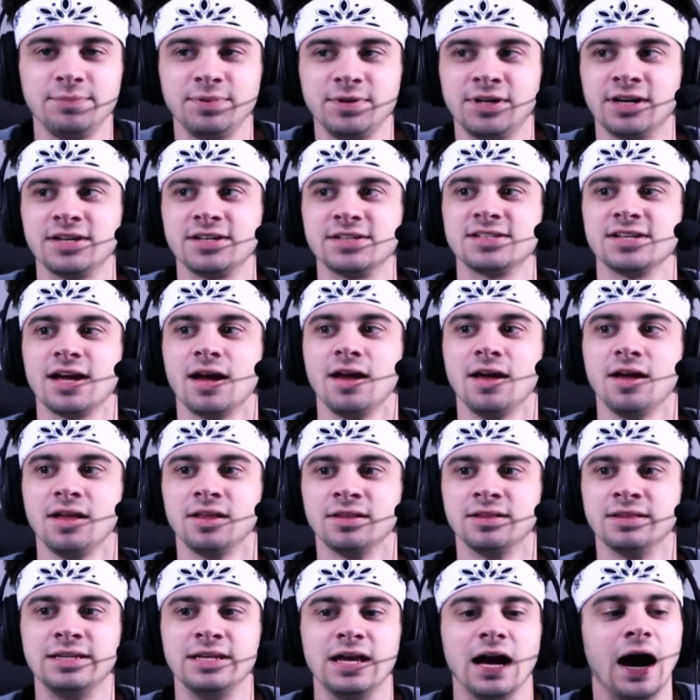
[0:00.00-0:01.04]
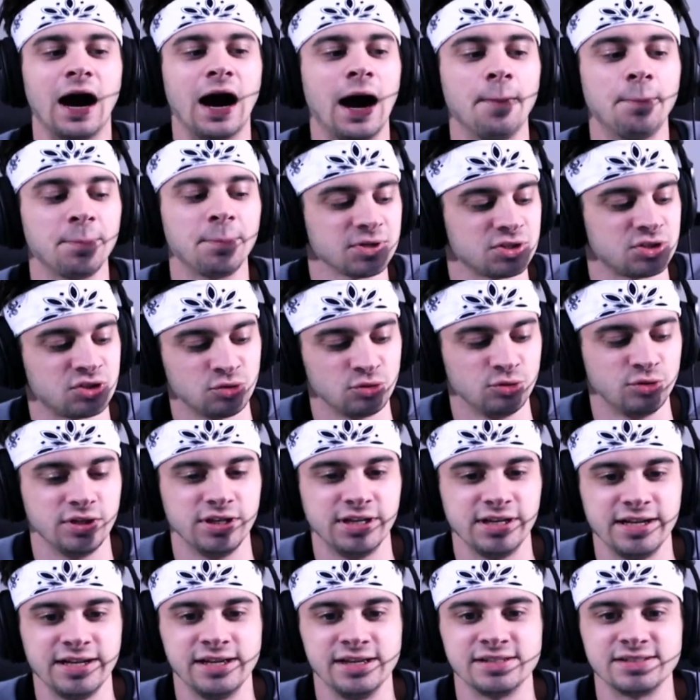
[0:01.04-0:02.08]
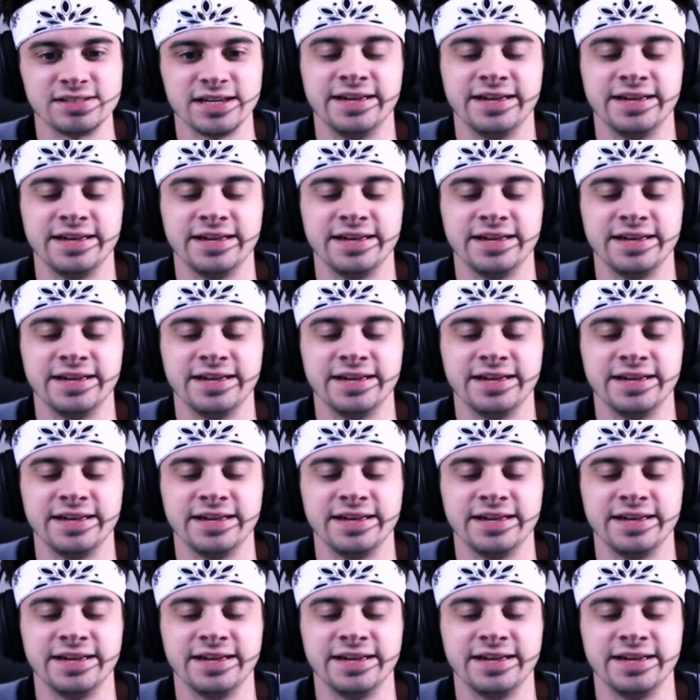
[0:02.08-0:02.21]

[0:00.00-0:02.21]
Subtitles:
Because the opportunities